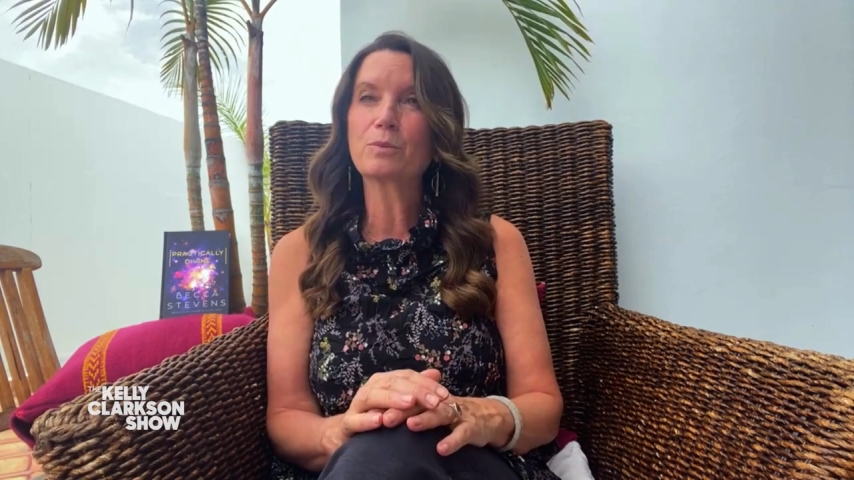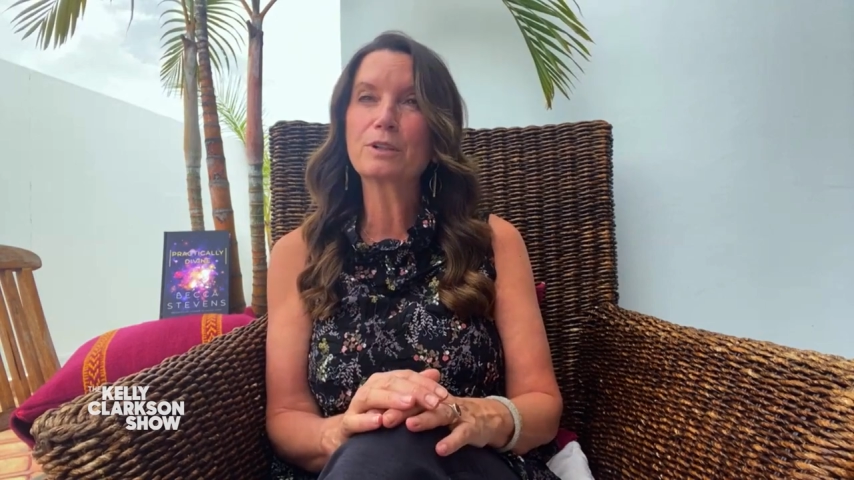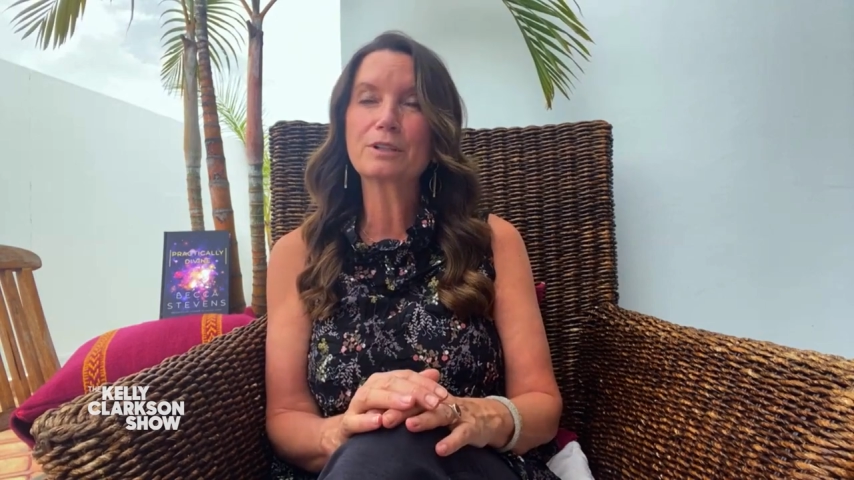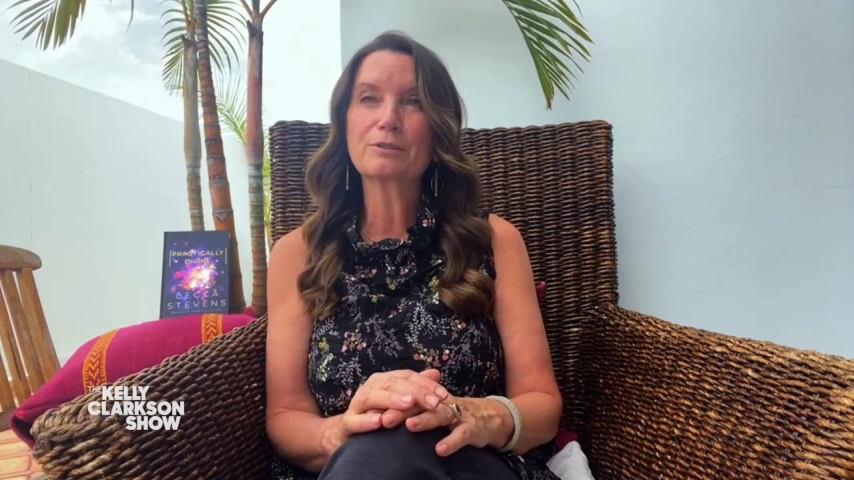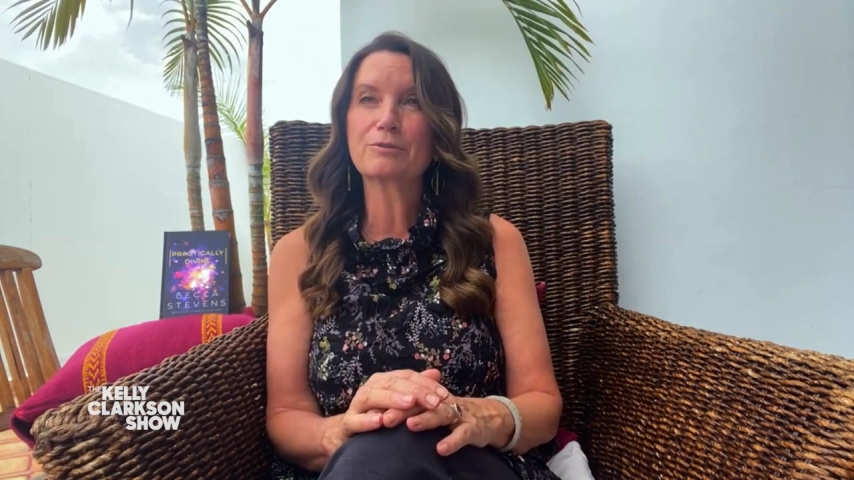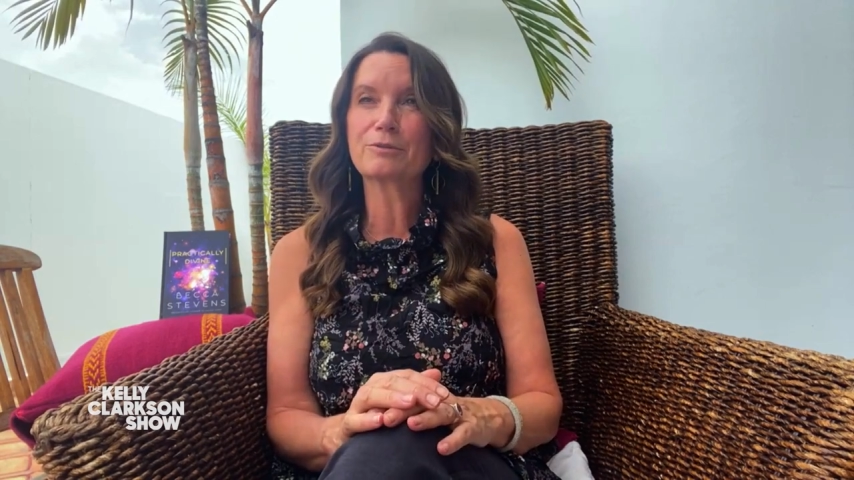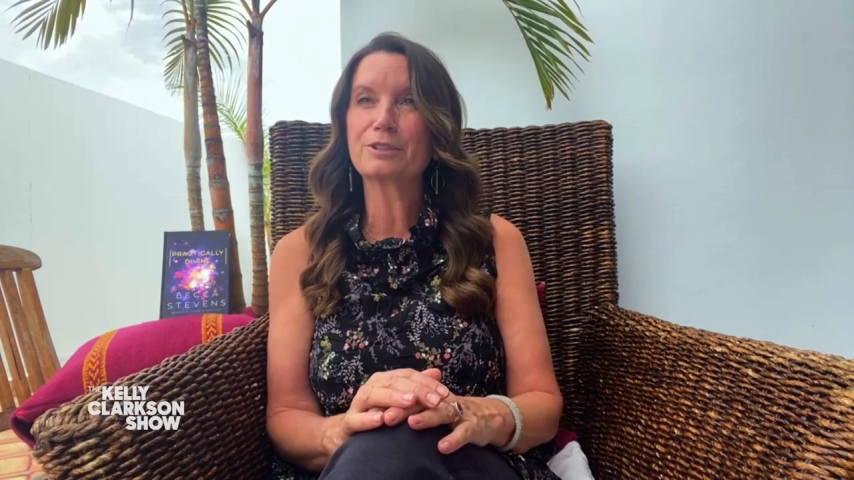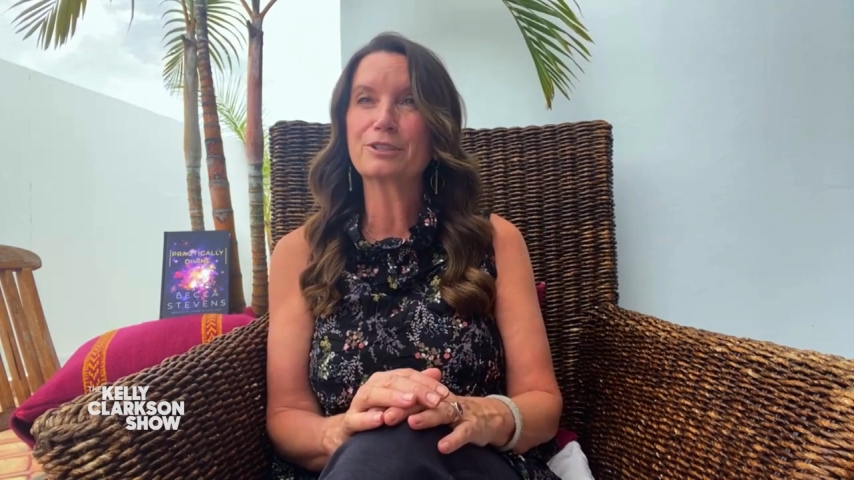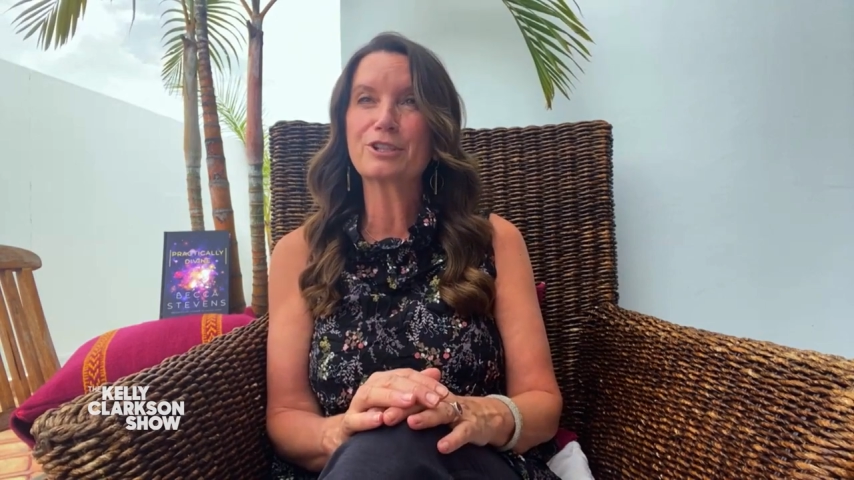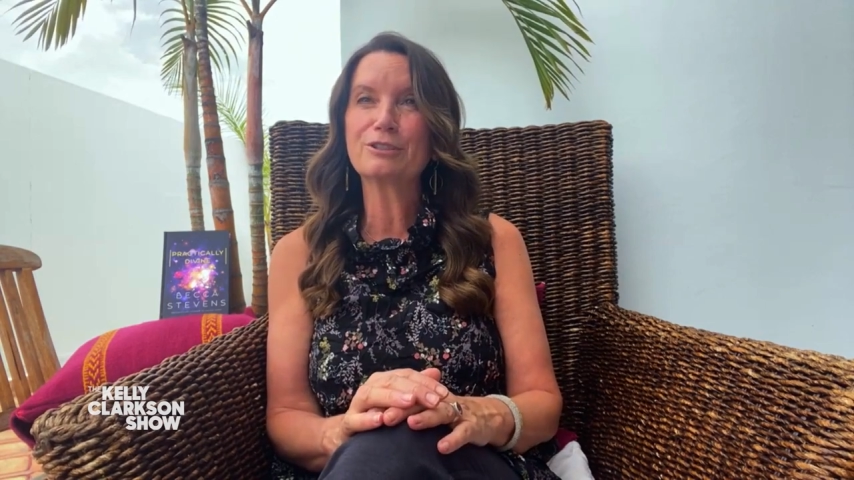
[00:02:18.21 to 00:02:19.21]
work, through
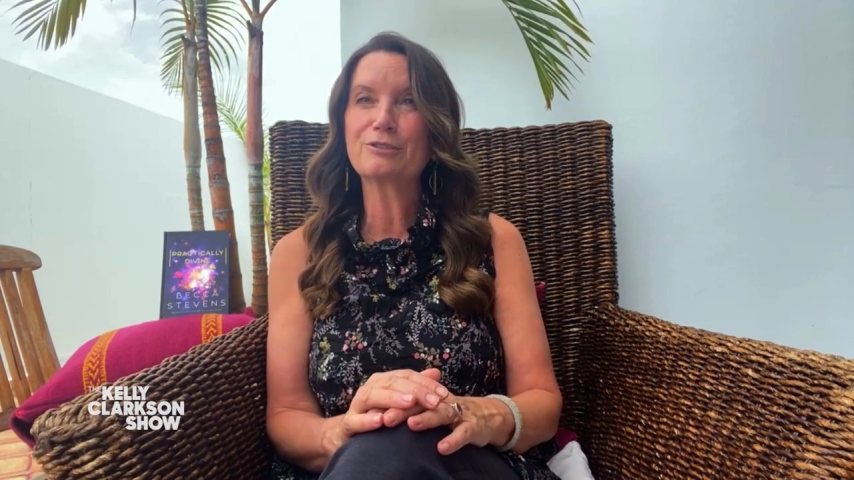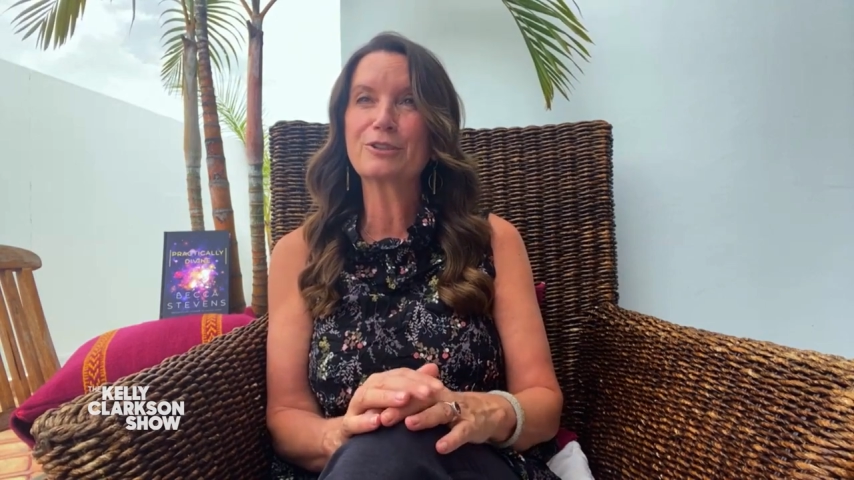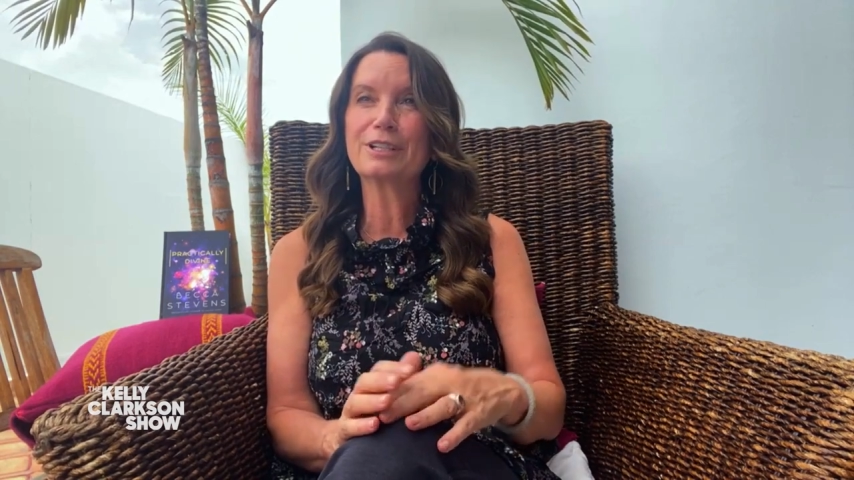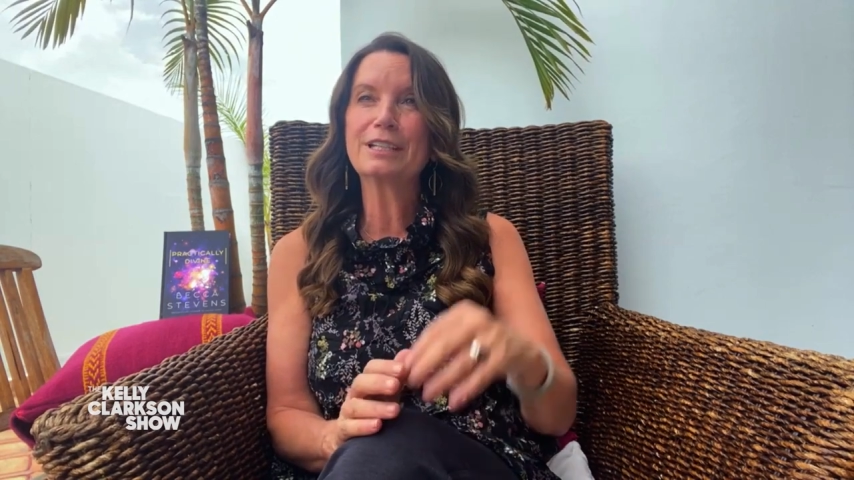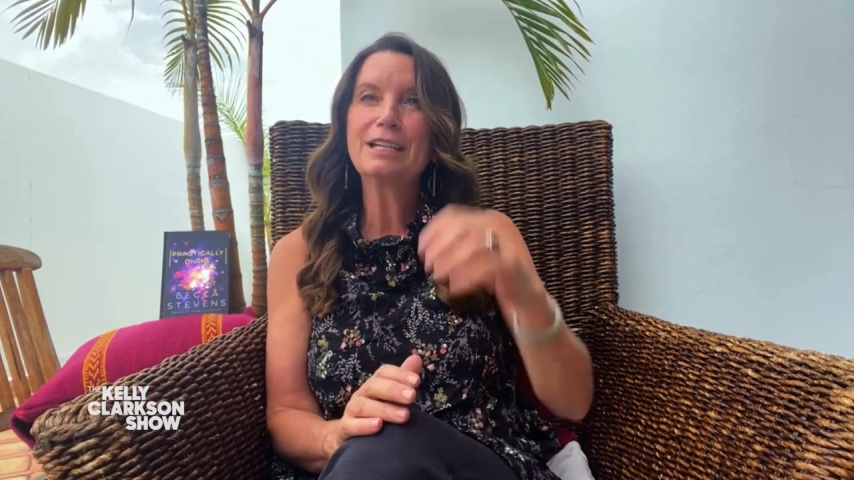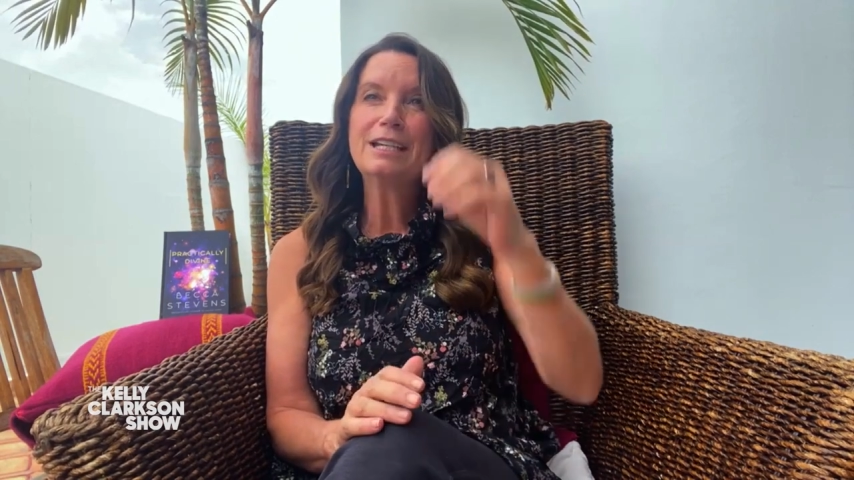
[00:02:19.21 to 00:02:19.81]
their children.